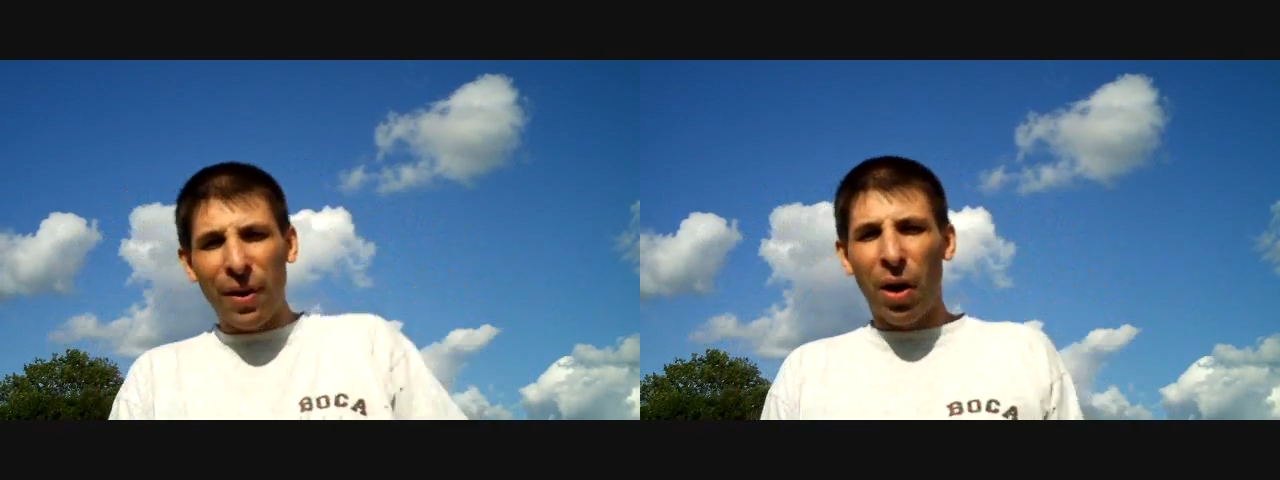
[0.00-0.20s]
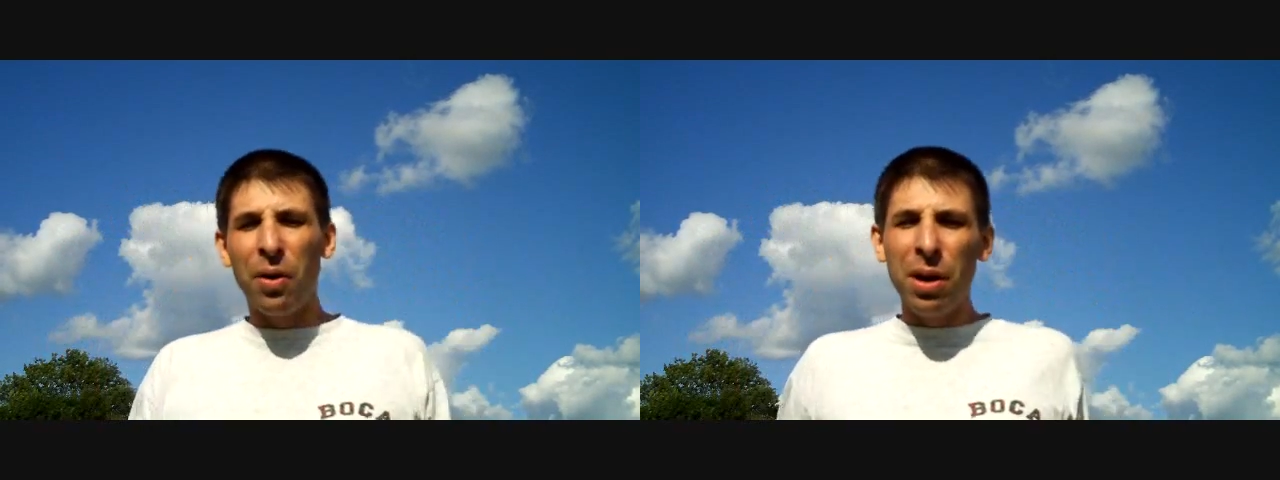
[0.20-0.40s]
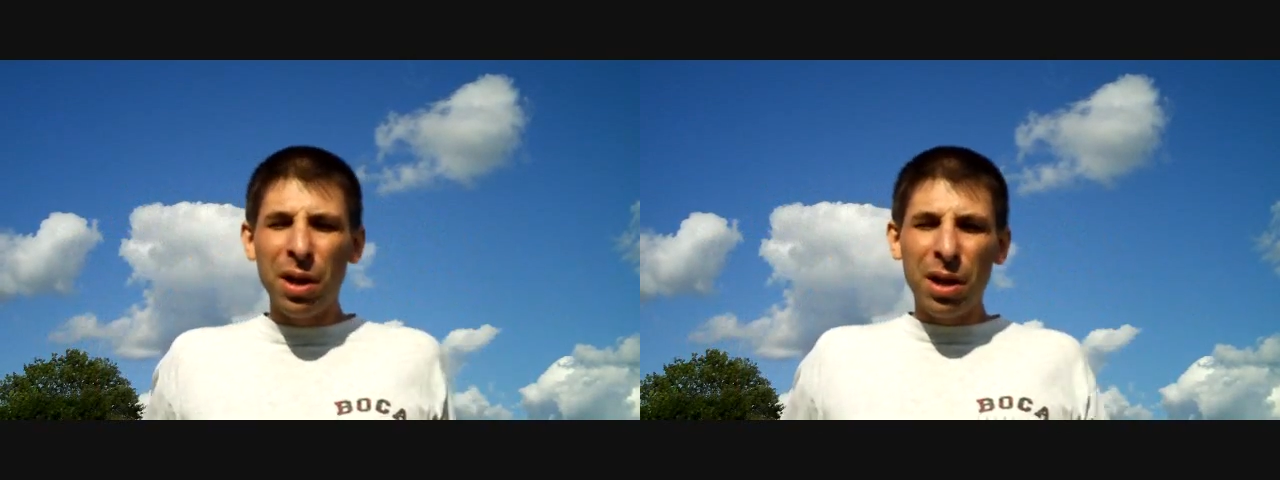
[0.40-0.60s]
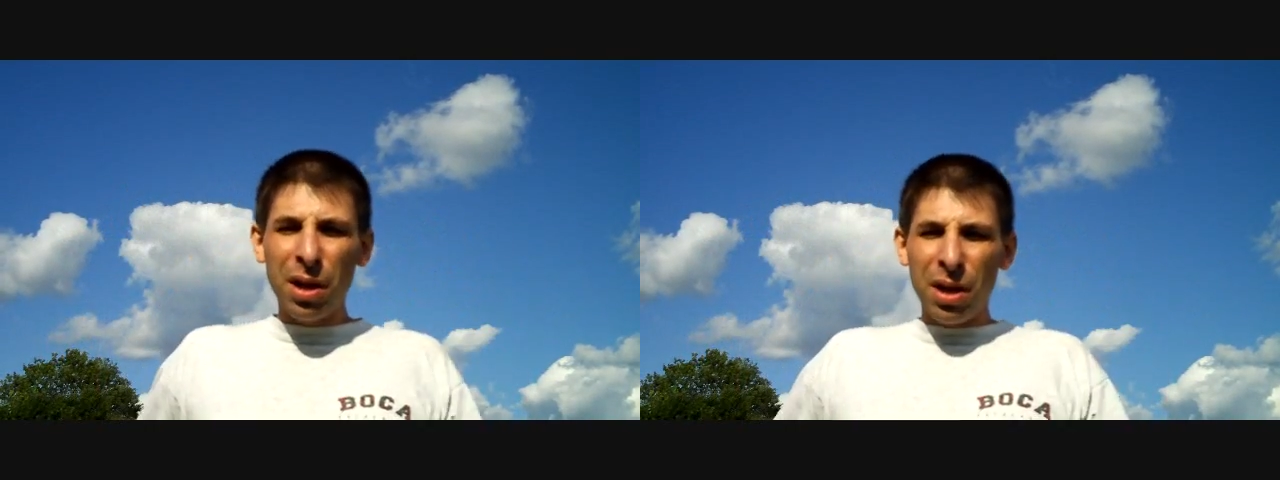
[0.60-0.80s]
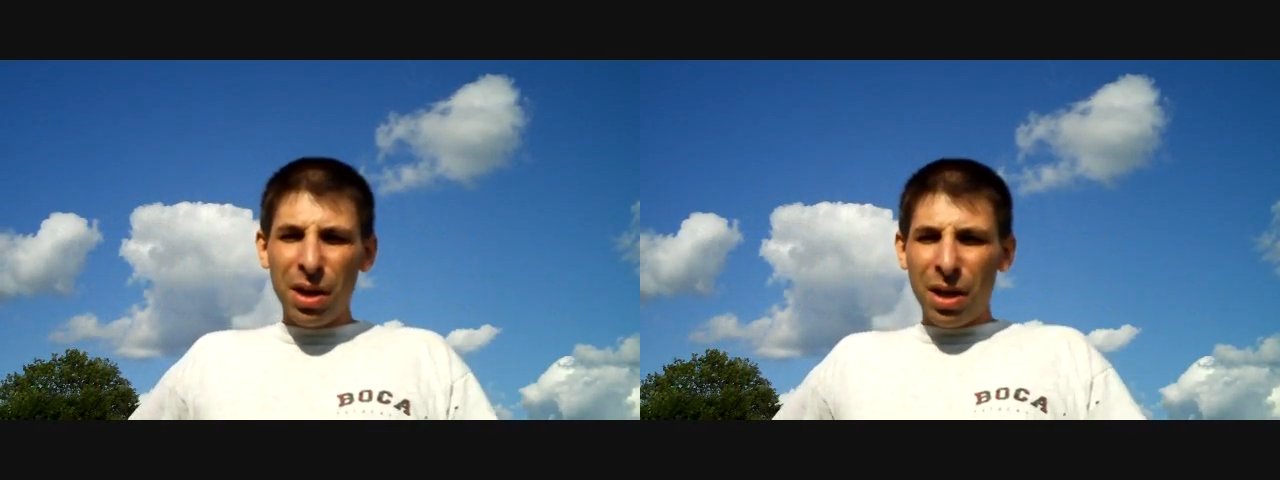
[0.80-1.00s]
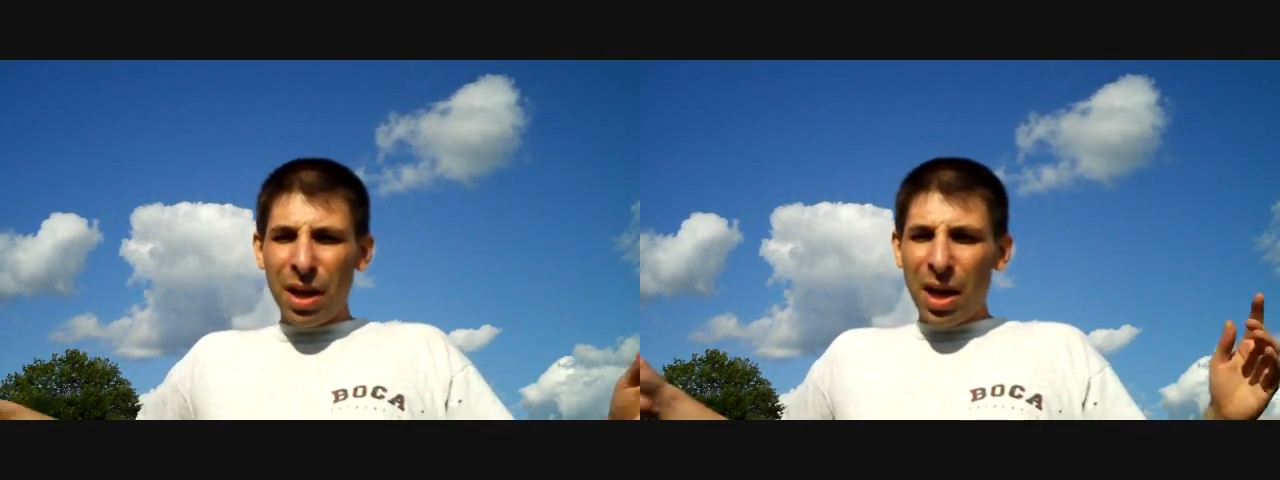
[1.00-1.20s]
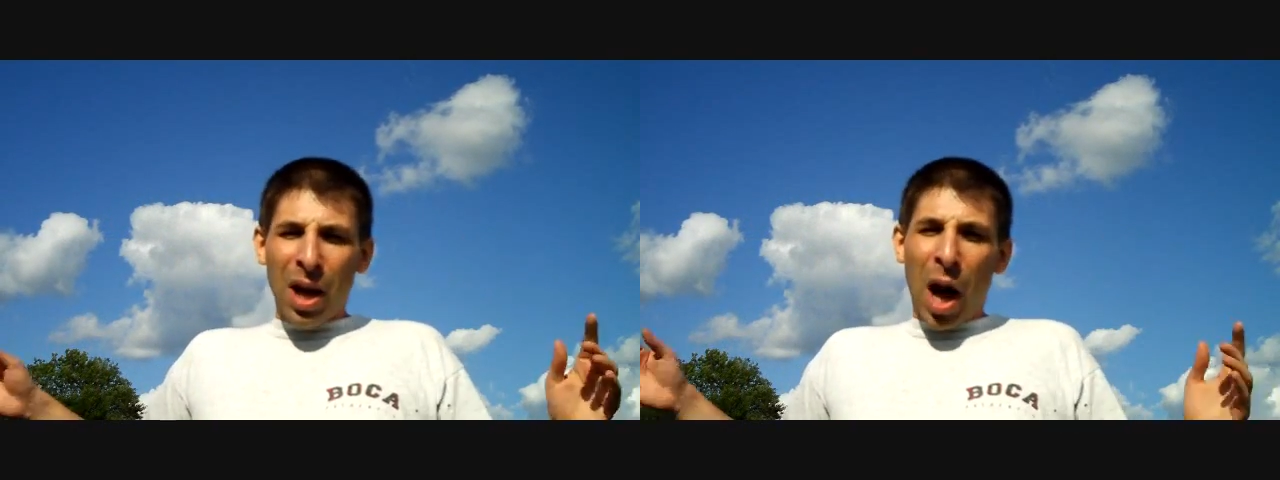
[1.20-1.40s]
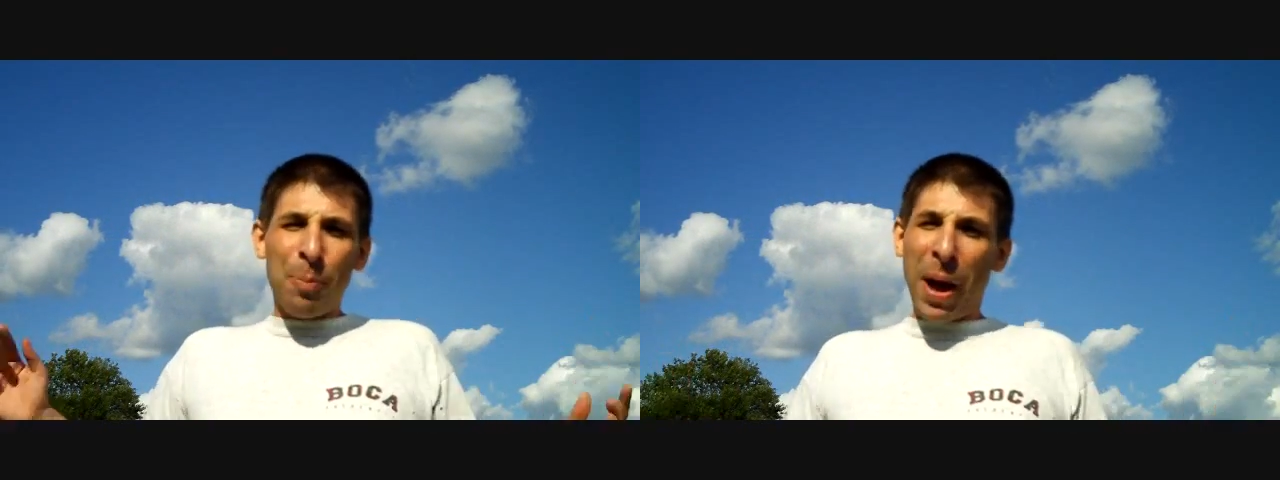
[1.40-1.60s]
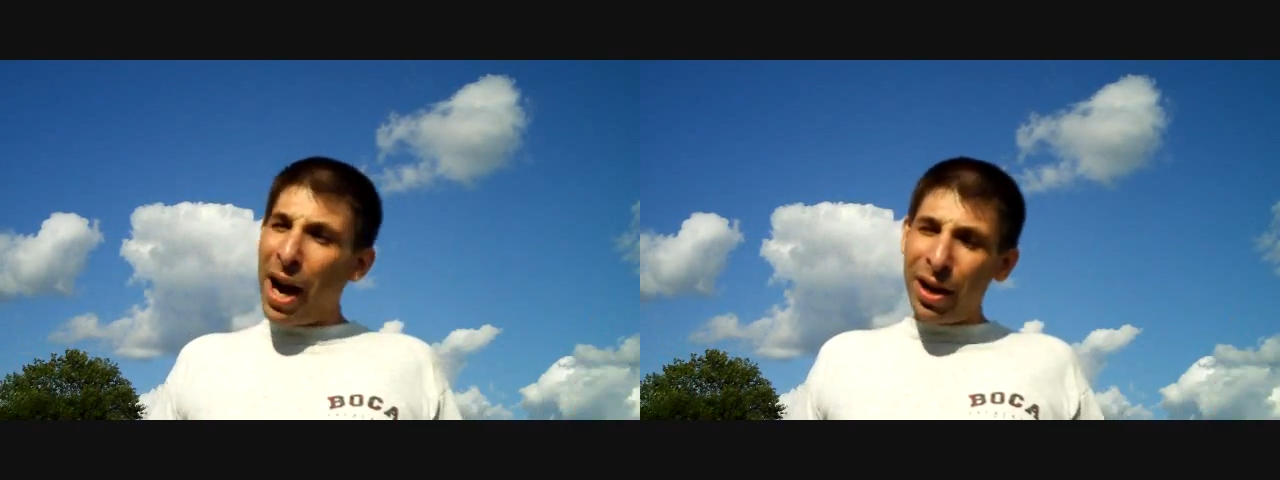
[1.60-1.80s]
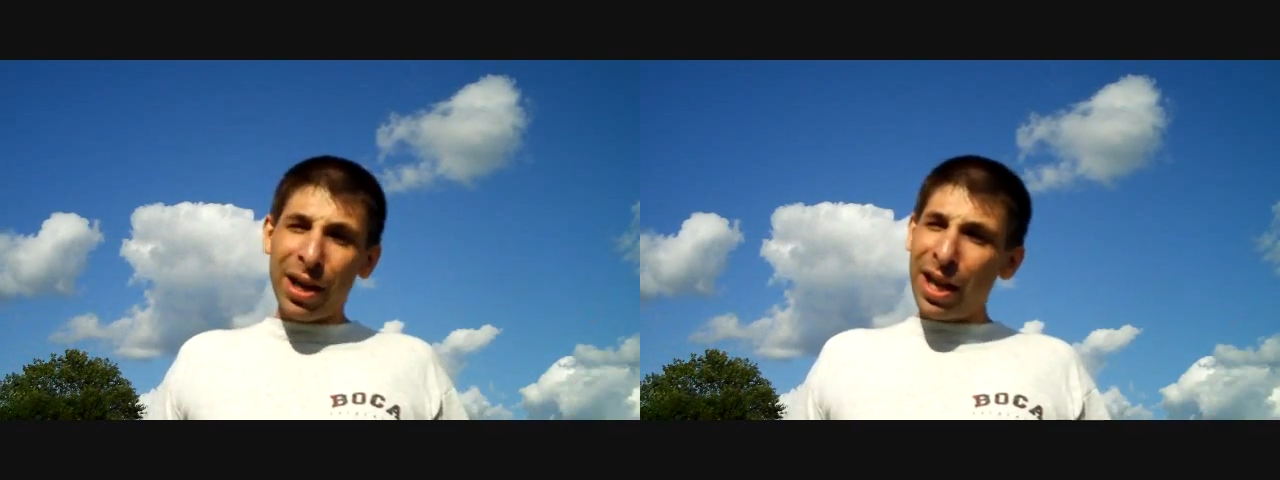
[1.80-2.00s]
info,
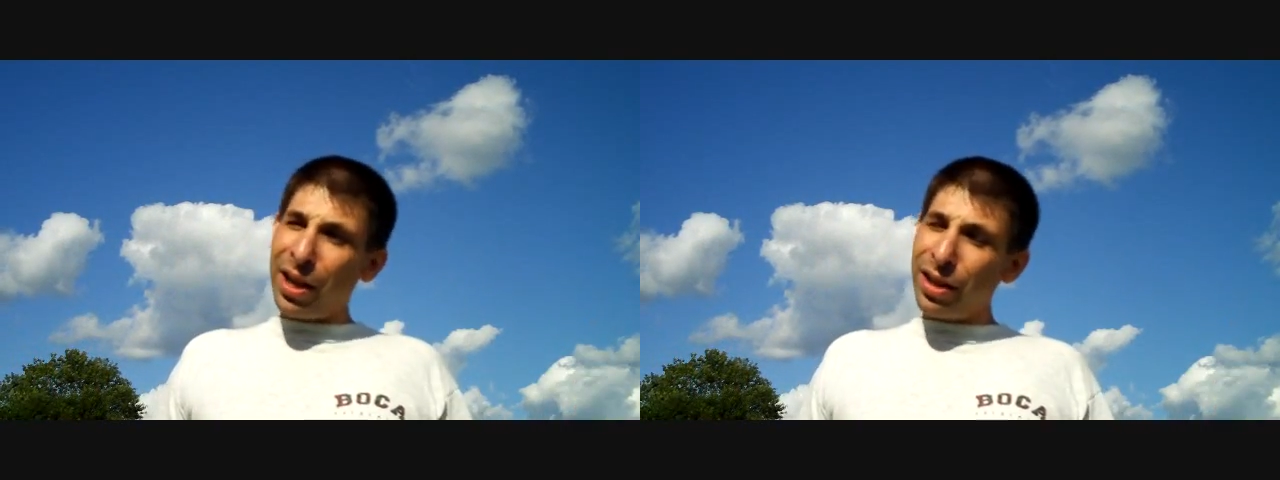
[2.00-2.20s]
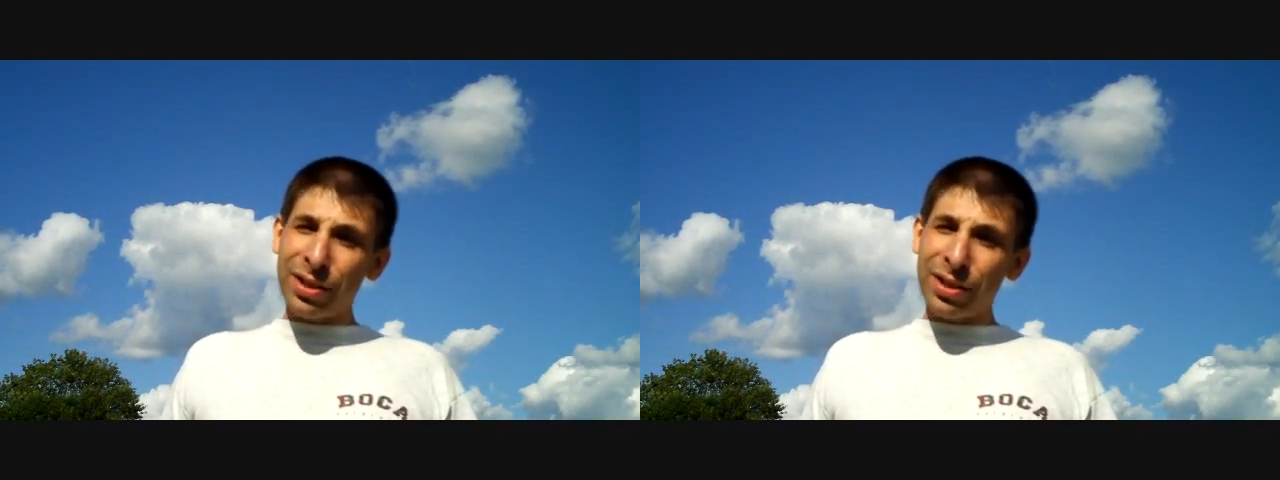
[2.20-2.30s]
apparently